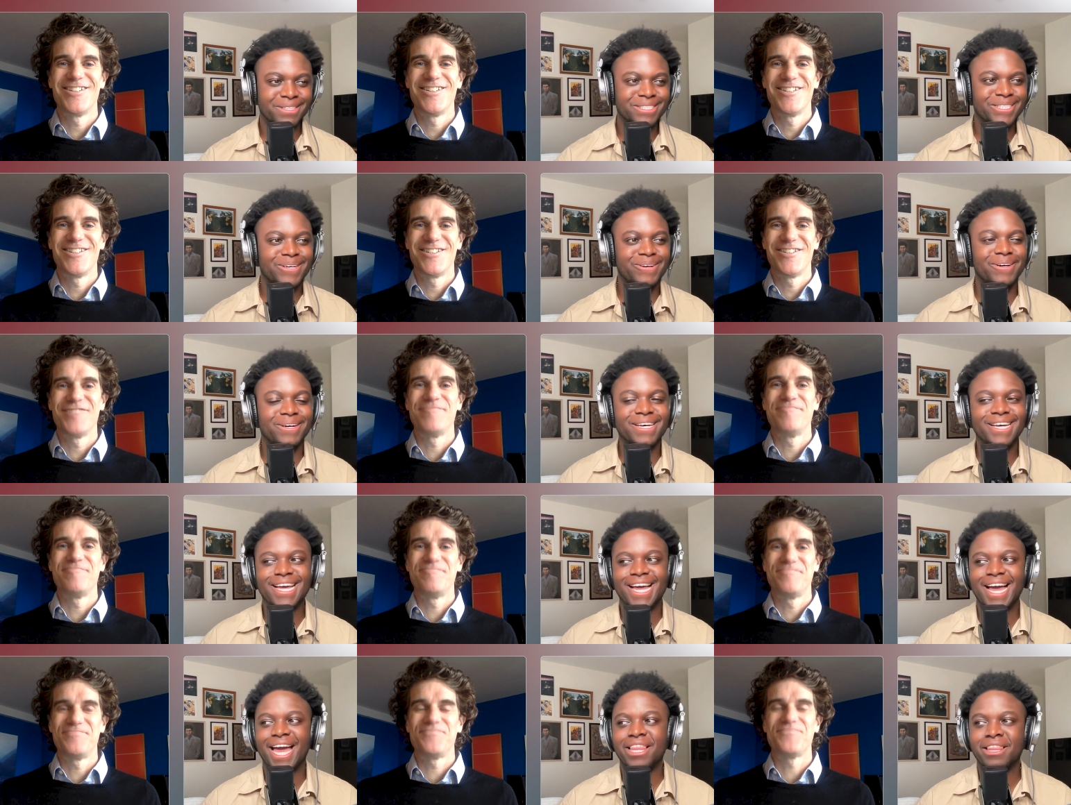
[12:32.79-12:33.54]
Speaker 1: So
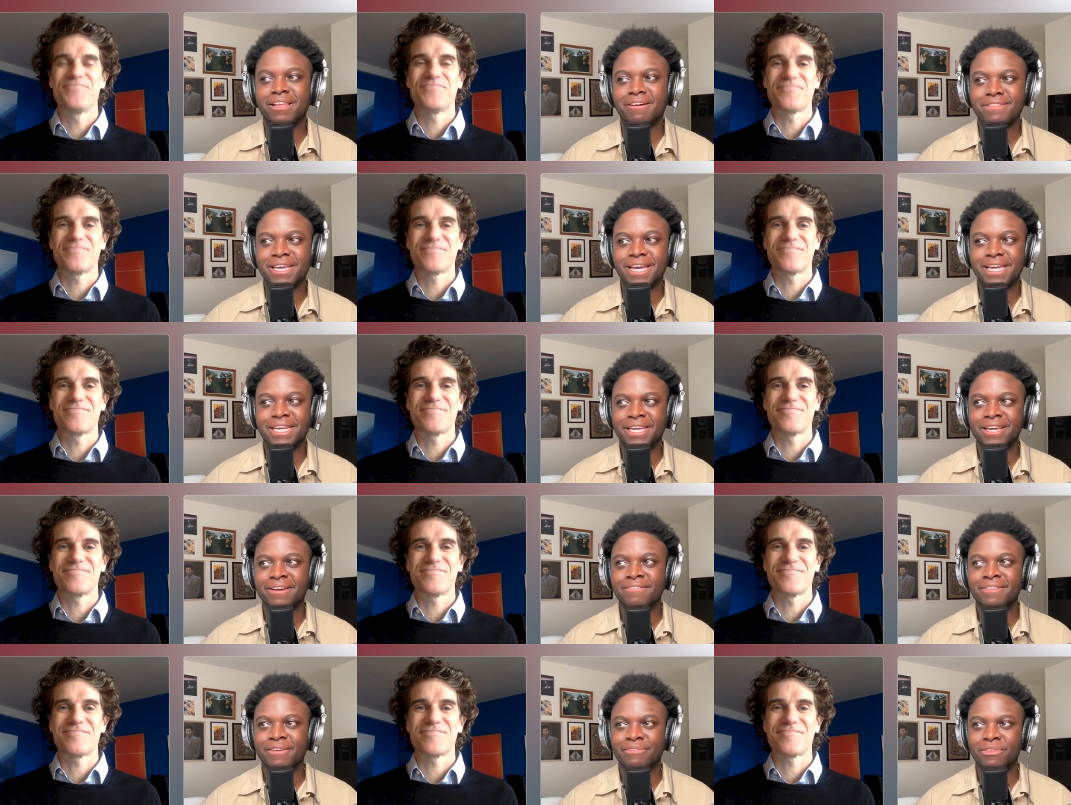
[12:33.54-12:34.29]
I love the
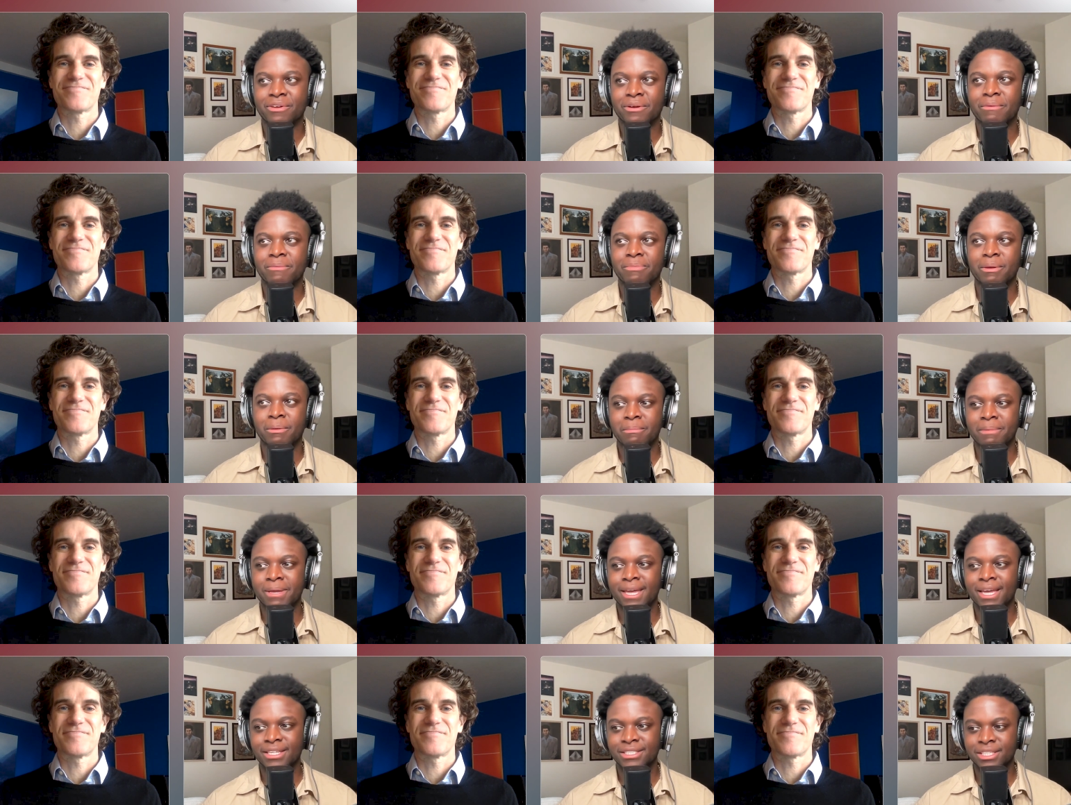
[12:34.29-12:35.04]
idea of that there there
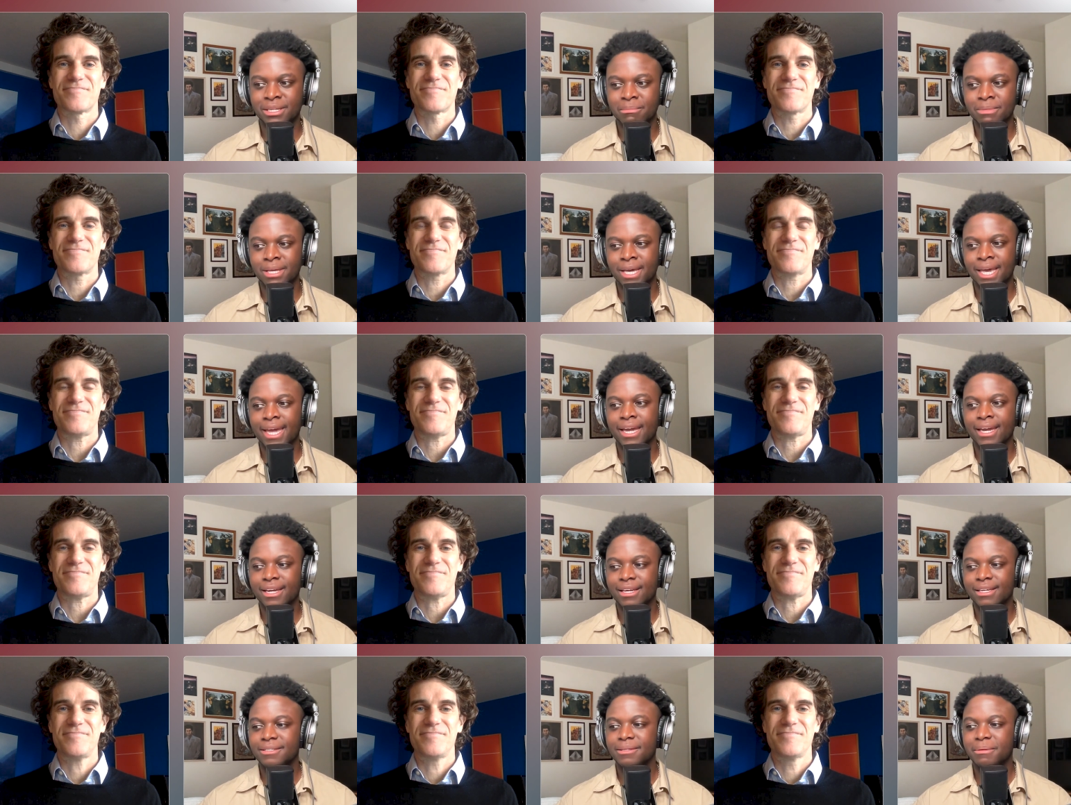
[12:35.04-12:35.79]
being some like